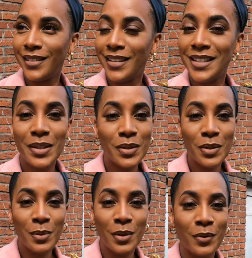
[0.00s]
They sound
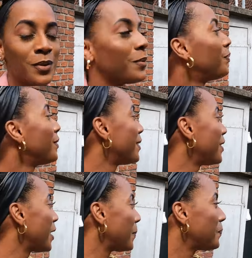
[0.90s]
so beautiful, but
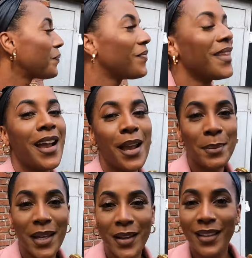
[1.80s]
okay.
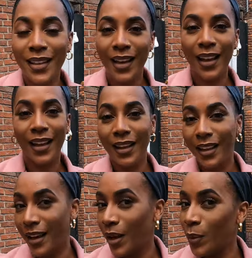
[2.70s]
I'm here in Den Haag,
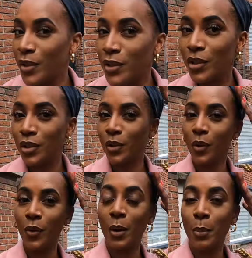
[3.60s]
and I wanted to show
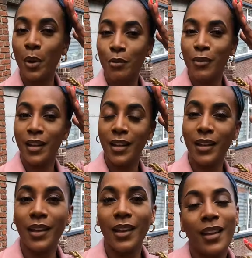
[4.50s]
you. I'm
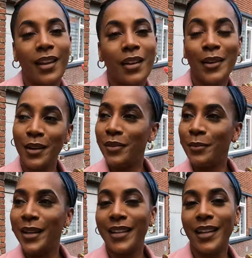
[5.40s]
already ready for
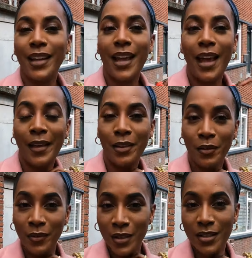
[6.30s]
my day, and
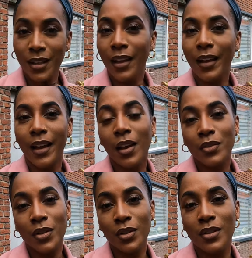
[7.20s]
the first thing I have
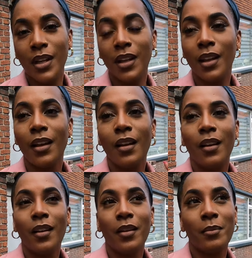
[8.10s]
to do today
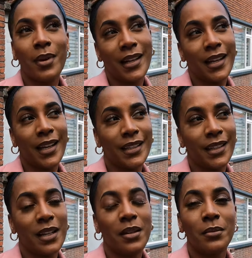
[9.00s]
on my kind of
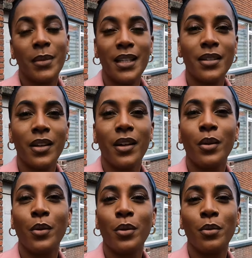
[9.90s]
like mental
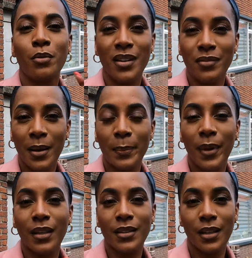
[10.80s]
health
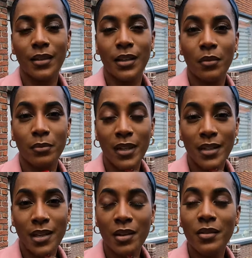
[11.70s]
revamping, taking time for
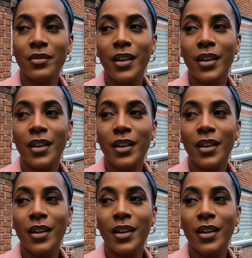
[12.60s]
myself,